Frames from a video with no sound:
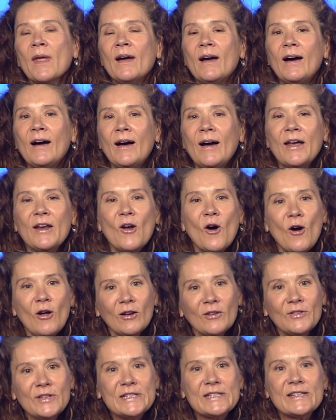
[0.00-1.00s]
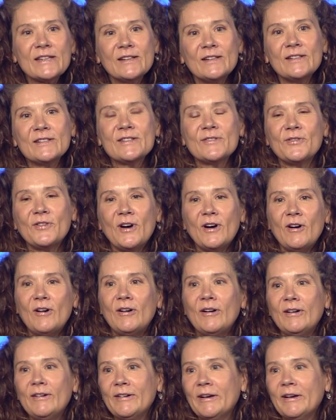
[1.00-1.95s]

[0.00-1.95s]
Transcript: and all of the skills of our,